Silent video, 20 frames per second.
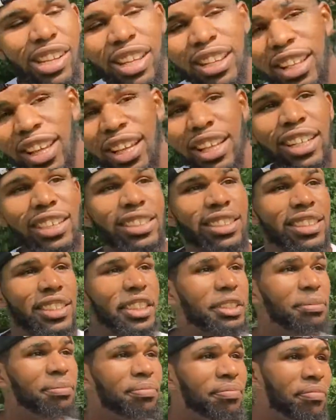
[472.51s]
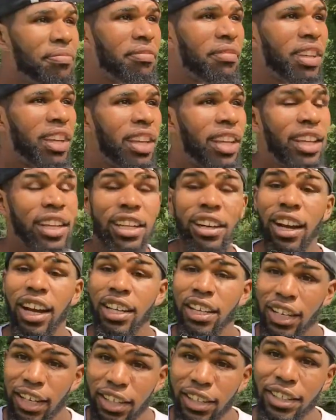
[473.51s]
like I said, your
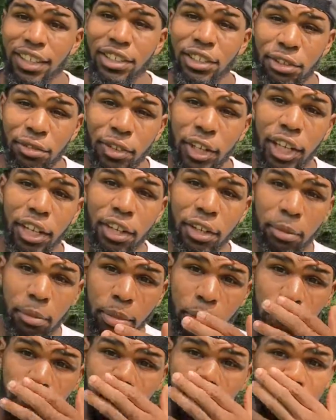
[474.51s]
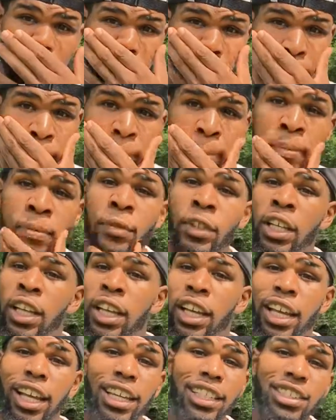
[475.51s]
identities are very important.
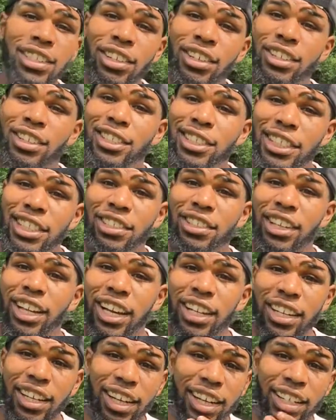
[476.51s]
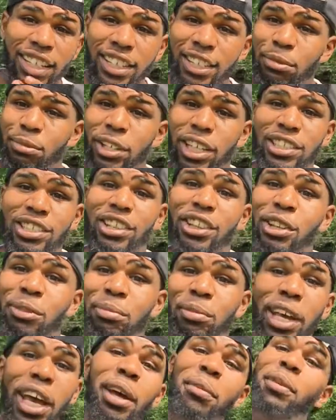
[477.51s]
I ain't talking secret identities. I'm not talking
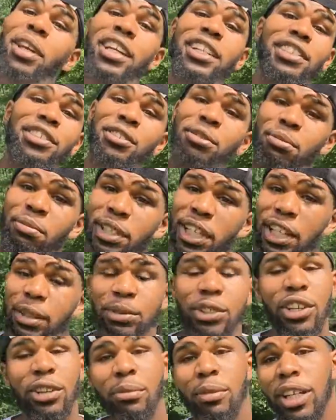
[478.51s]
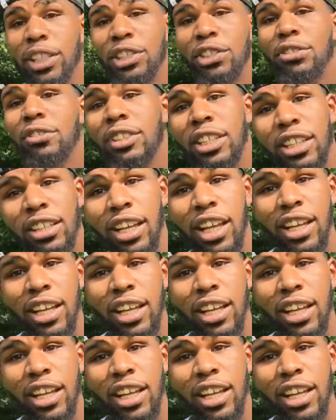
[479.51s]
Batman, Superman. I'm talking about your real